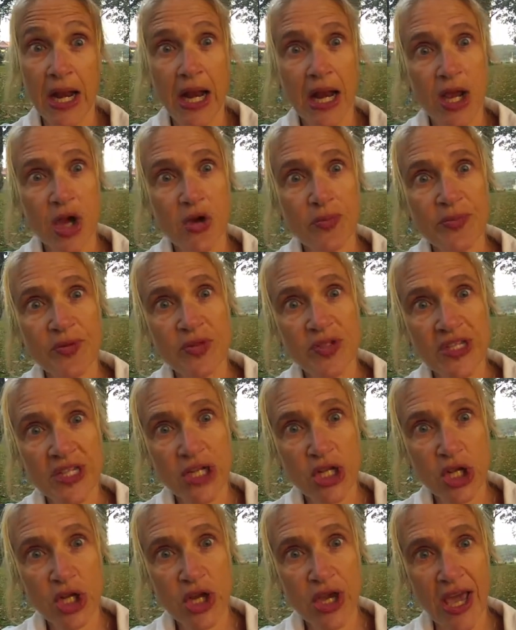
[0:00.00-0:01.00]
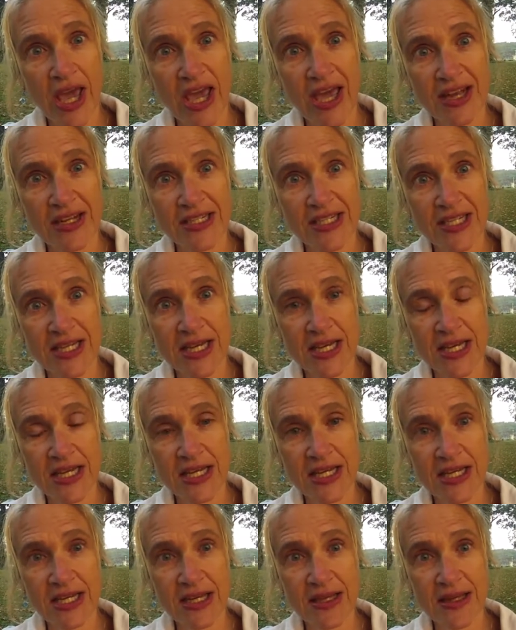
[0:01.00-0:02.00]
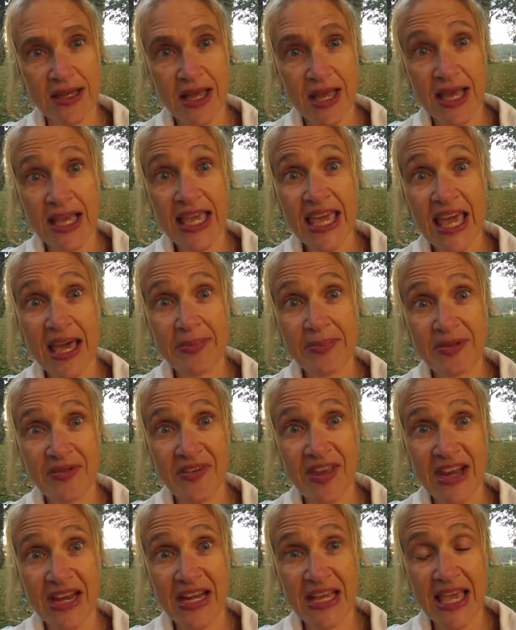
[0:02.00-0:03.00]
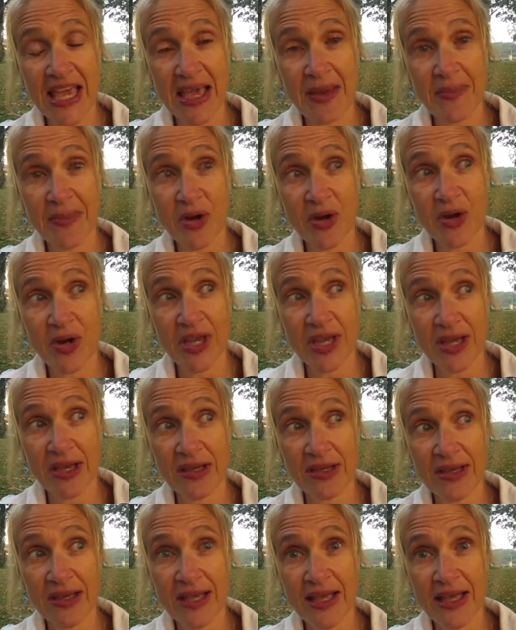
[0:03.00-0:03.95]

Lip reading: And I hope you did look at Captivating Cambodia,